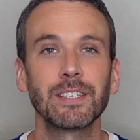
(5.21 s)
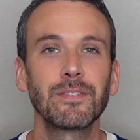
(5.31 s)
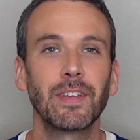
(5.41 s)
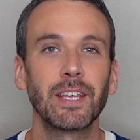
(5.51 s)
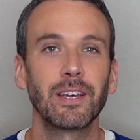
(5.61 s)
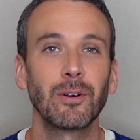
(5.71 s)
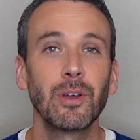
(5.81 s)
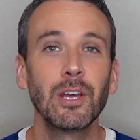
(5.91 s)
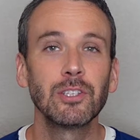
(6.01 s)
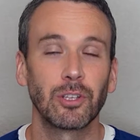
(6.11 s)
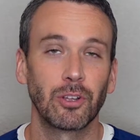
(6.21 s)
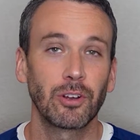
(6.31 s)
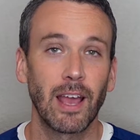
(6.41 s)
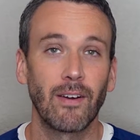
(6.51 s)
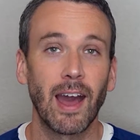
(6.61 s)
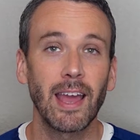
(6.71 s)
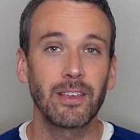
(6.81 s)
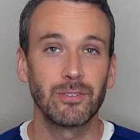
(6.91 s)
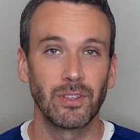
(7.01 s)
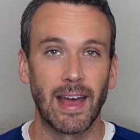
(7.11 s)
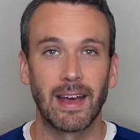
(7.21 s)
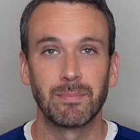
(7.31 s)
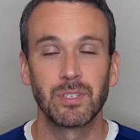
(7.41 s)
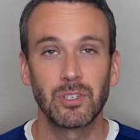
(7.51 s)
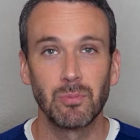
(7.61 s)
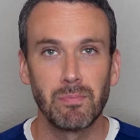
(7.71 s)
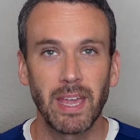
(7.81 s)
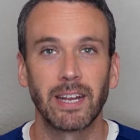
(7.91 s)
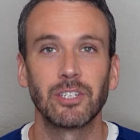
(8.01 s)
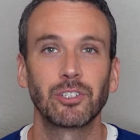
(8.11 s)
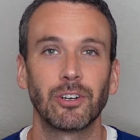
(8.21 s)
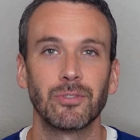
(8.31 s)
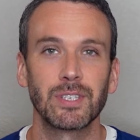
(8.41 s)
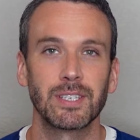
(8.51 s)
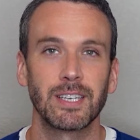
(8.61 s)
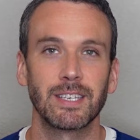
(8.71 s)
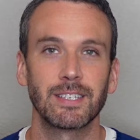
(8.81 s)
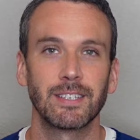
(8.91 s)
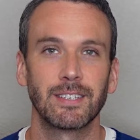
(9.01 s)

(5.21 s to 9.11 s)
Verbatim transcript: this video to learn how I use labs to manage Crohn's disease.